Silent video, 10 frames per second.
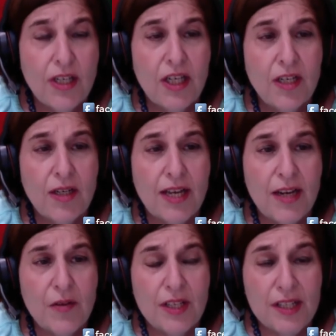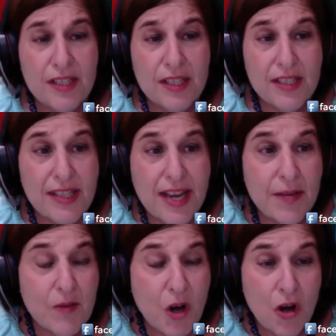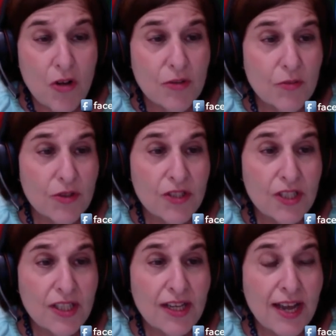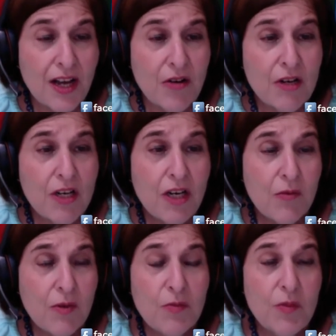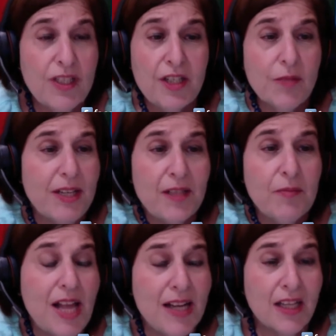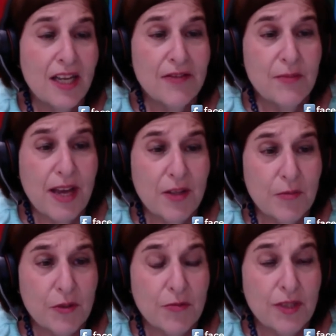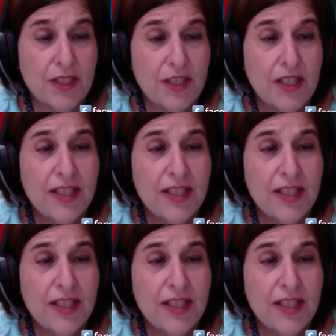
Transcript: uh, and it is the same call that we're seeing now when we hear about the Black Lives Matter movement.